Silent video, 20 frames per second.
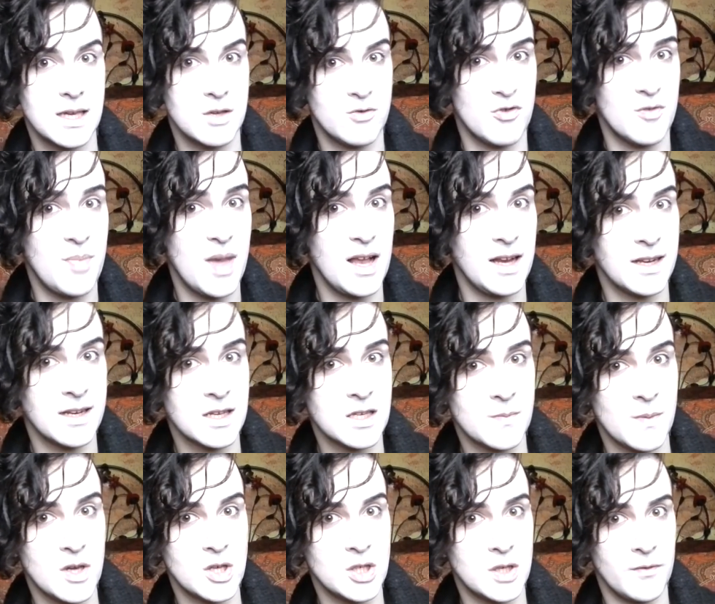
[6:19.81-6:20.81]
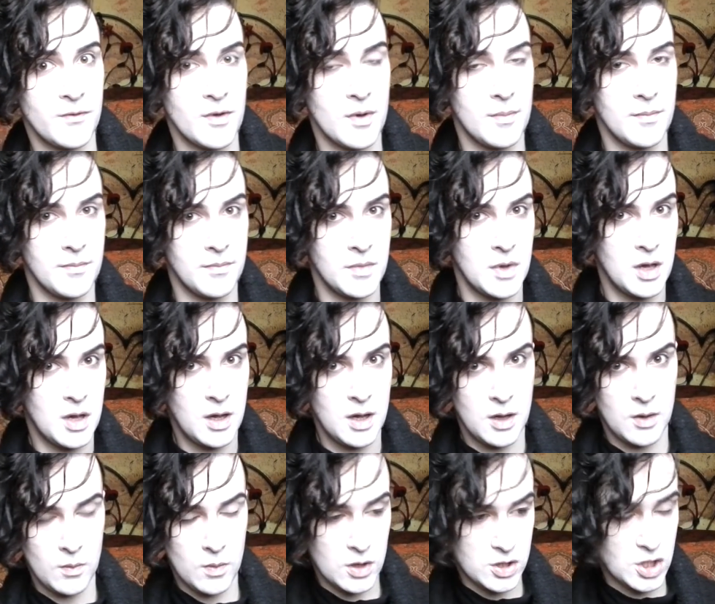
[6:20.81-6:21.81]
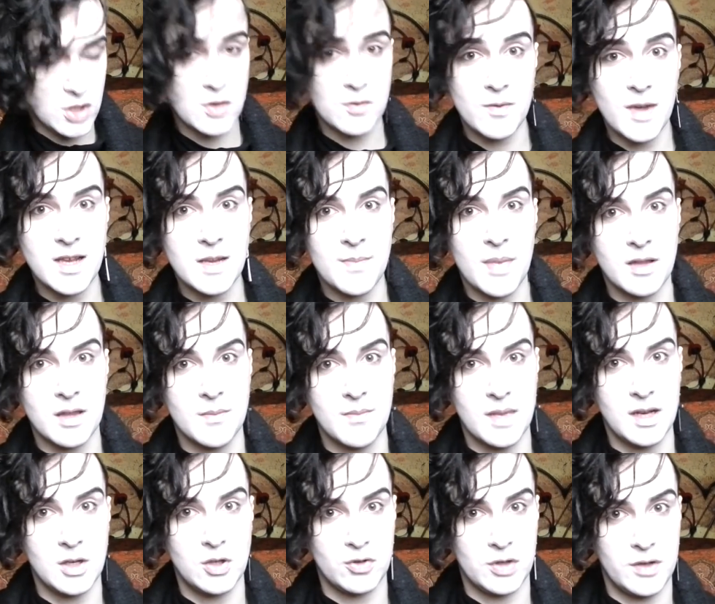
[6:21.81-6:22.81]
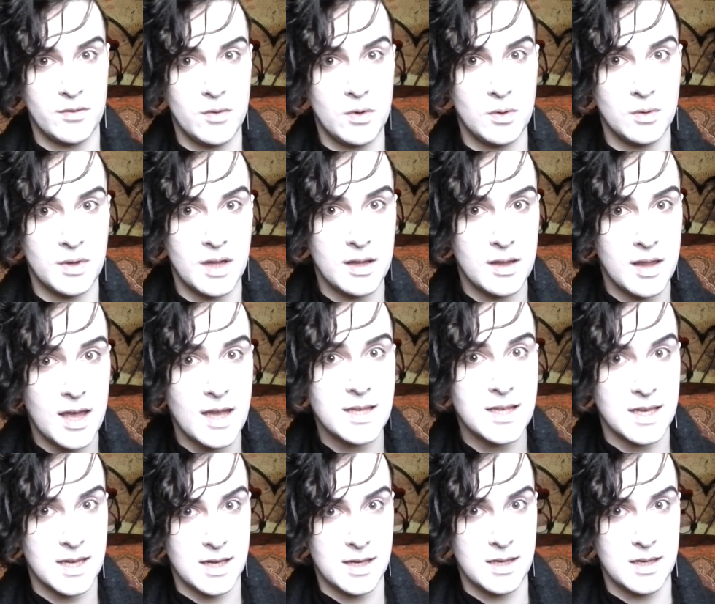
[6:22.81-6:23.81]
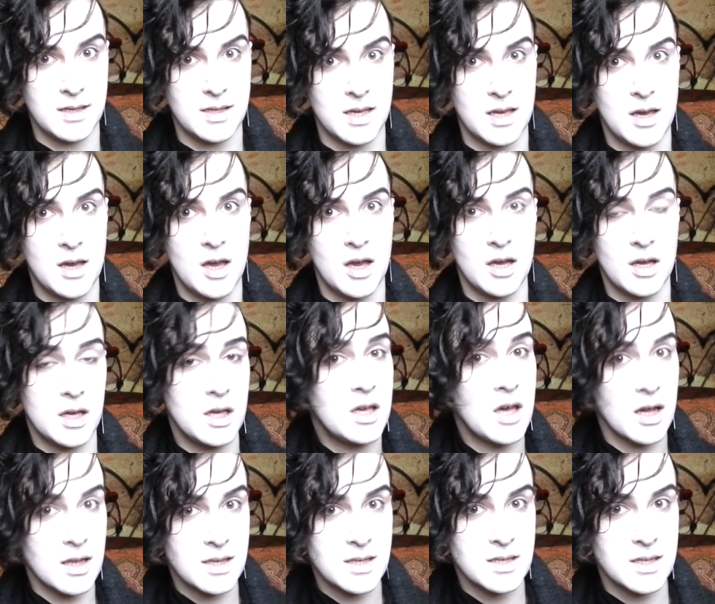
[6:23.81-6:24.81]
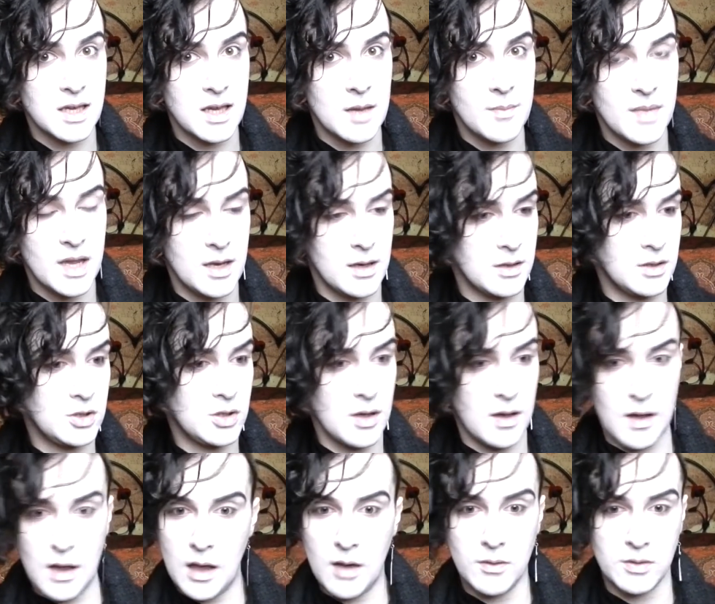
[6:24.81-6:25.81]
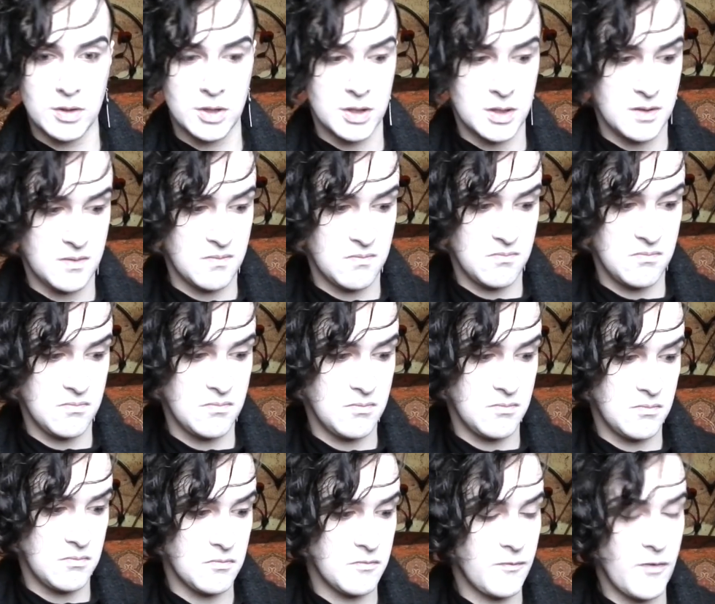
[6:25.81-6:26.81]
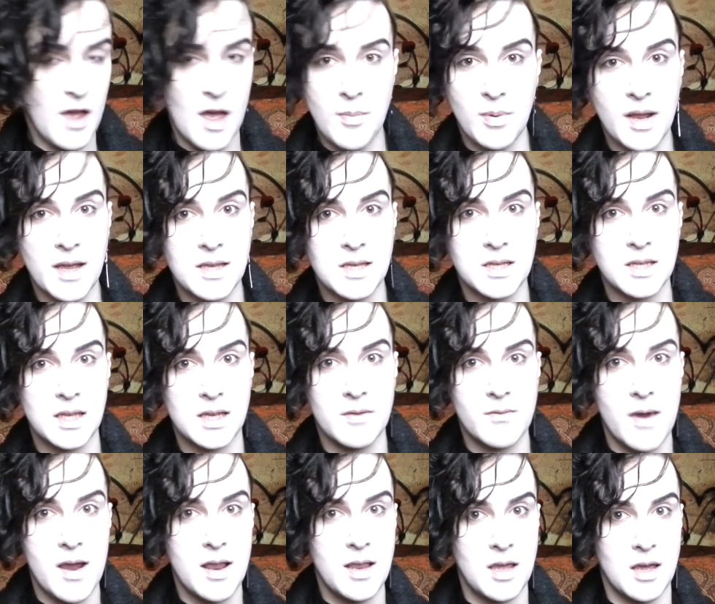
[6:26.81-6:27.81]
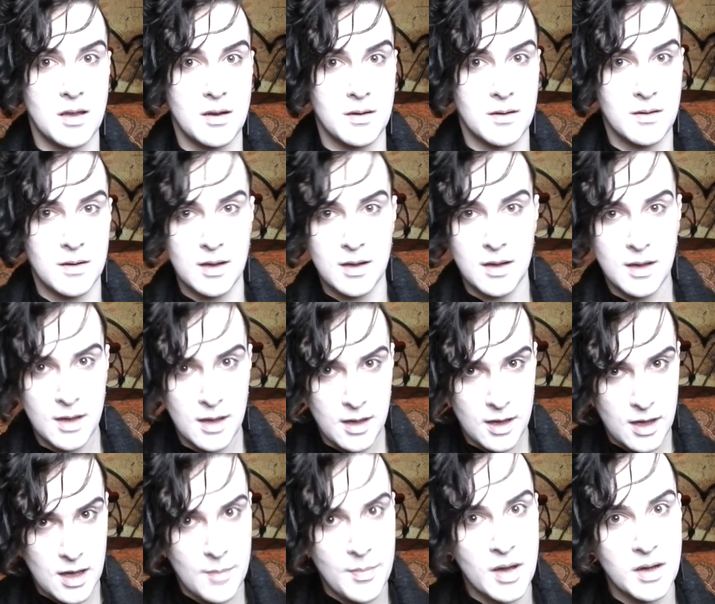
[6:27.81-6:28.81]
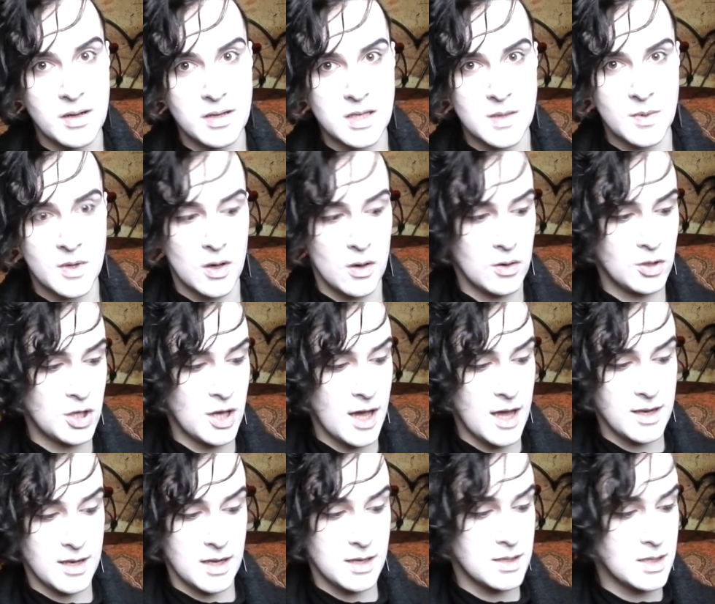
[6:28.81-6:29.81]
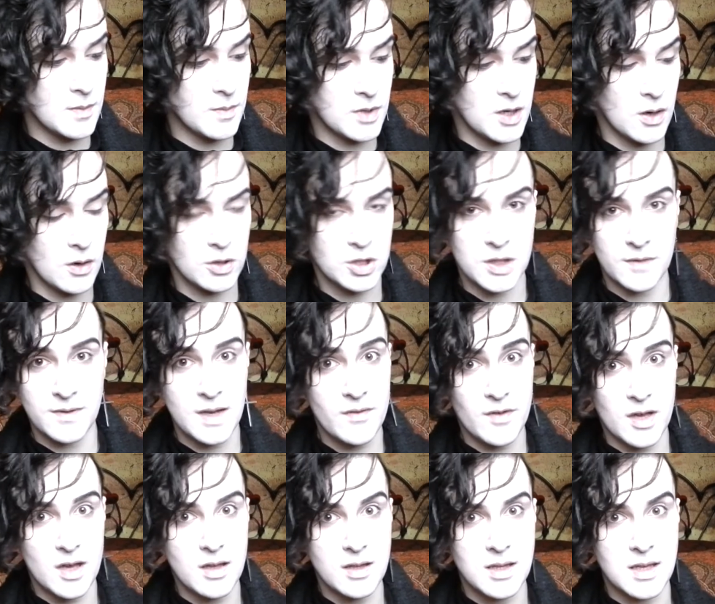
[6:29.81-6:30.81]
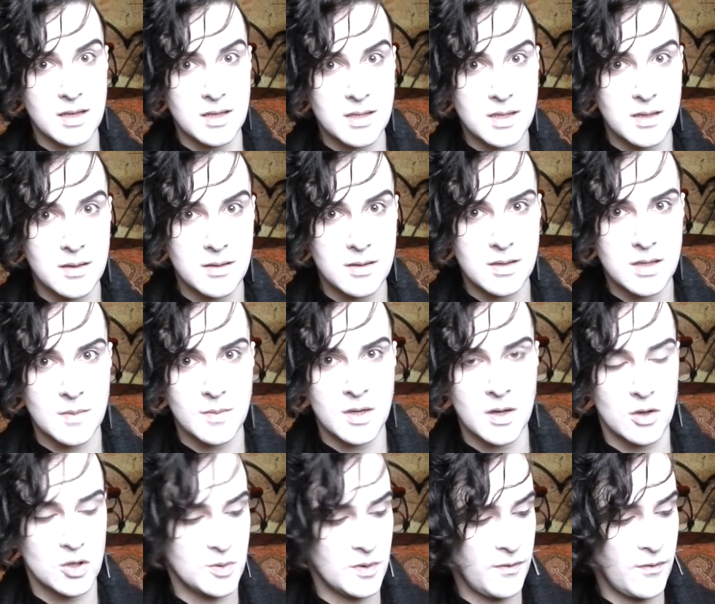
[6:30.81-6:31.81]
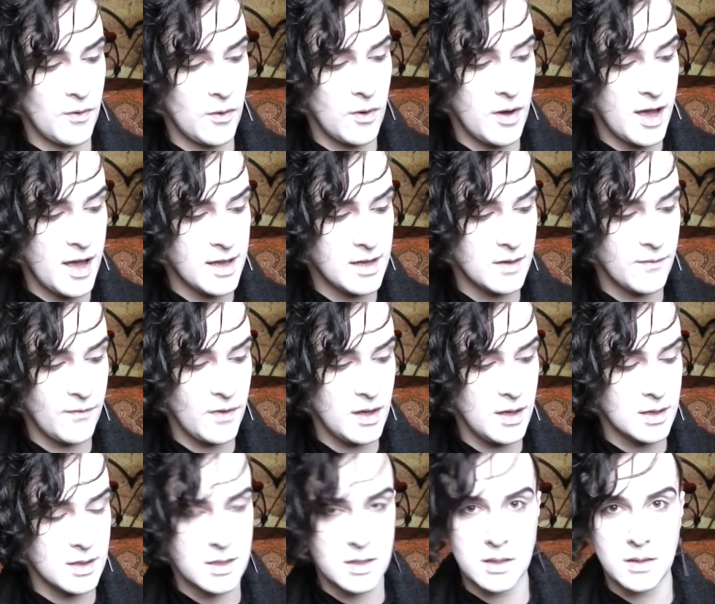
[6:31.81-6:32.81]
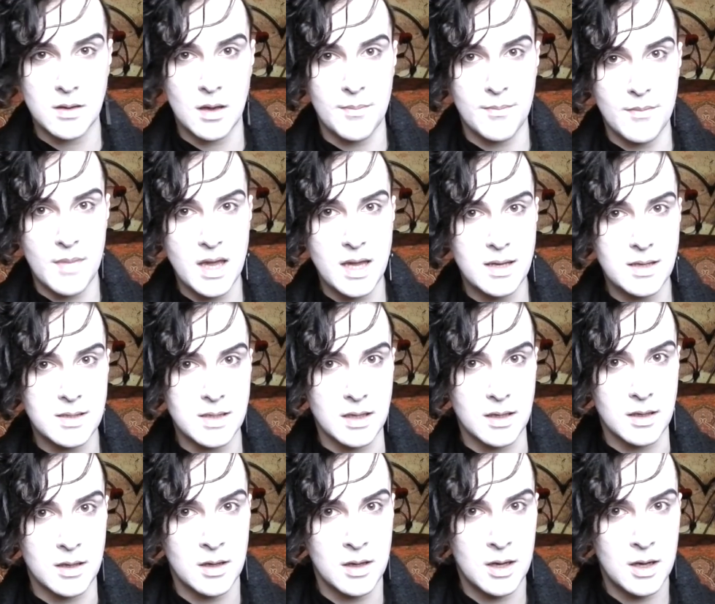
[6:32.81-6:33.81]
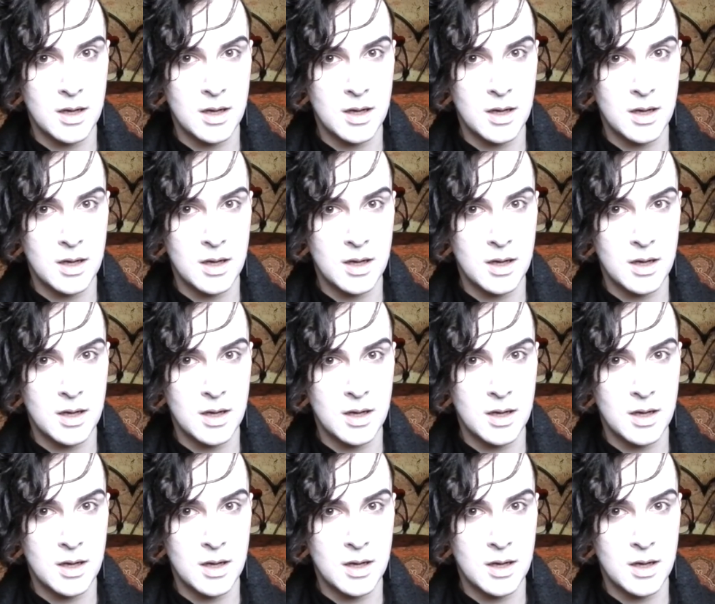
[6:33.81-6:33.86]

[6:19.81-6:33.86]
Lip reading: is rebellion, especially from what I just read about the military rule. Now that is gutsy. I mean, I was fair play to the Iranian punk subculture and this subculture. I've never heard this subculture before, and I think it's amazing.